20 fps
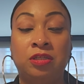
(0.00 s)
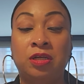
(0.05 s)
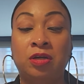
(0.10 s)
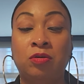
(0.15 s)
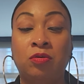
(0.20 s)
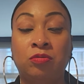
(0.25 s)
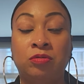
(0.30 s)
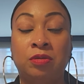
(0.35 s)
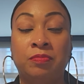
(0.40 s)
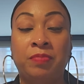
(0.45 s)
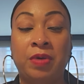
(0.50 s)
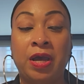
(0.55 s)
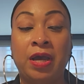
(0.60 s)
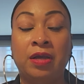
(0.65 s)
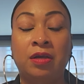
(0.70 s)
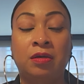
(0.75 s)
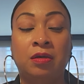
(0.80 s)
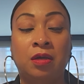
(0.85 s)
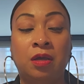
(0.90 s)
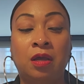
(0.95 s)
They're holding
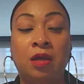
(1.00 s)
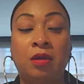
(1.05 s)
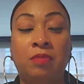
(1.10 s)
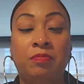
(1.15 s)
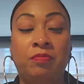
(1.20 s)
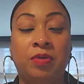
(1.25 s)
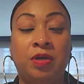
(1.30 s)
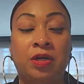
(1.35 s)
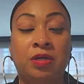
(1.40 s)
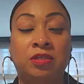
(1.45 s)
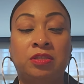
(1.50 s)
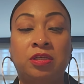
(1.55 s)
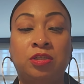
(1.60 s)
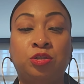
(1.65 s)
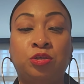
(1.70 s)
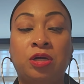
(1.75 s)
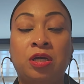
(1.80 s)
back because they're